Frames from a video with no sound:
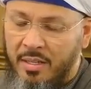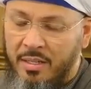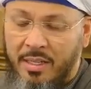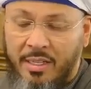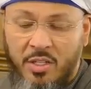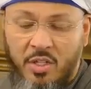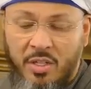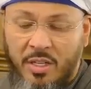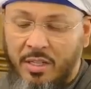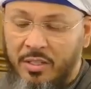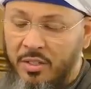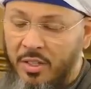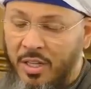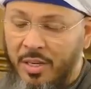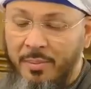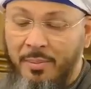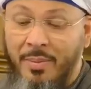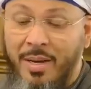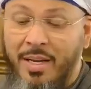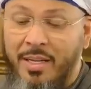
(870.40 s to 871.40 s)
and I shall
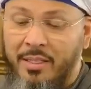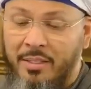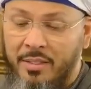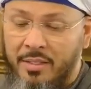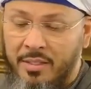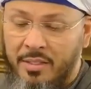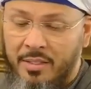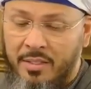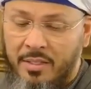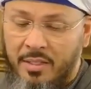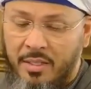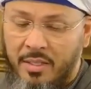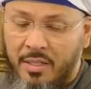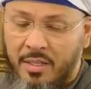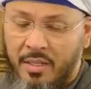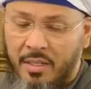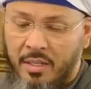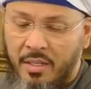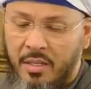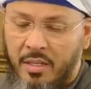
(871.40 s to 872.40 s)
not mind.
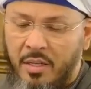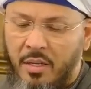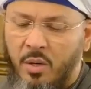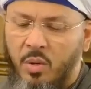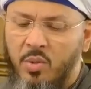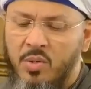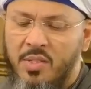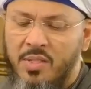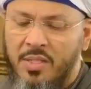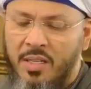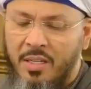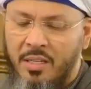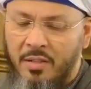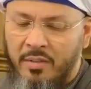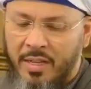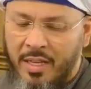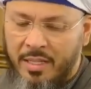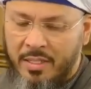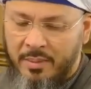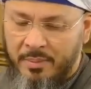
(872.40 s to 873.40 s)
O son
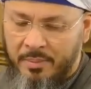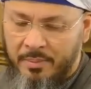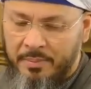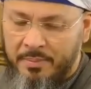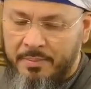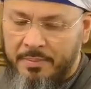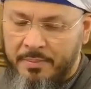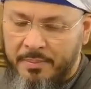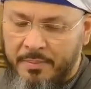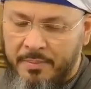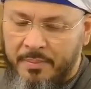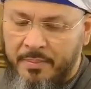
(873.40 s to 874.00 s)
of Adam,